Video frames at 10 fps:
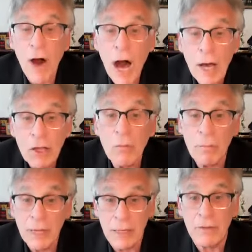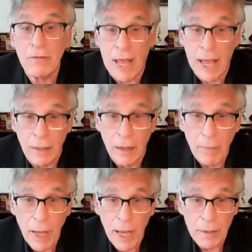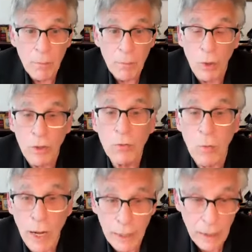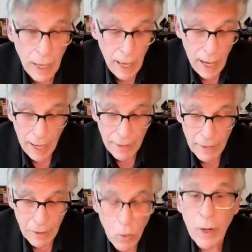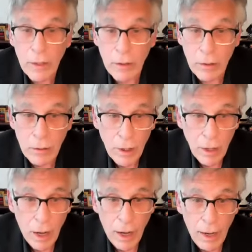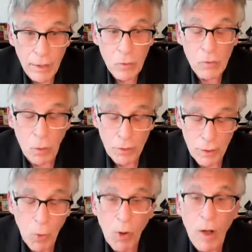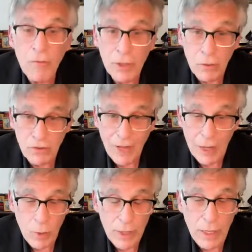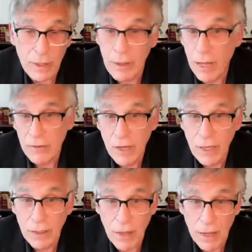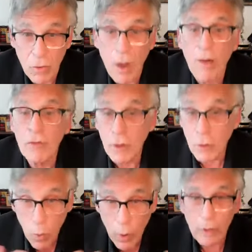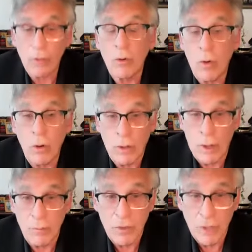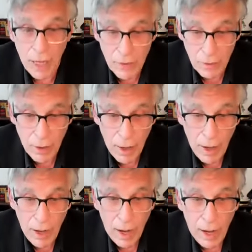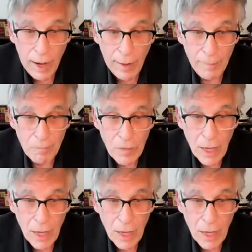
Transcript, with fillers: volume begins to add up. And the more you write and the quicker uh, you or the more often you stay with it and not taking days off, the quicker it all comes together. Um,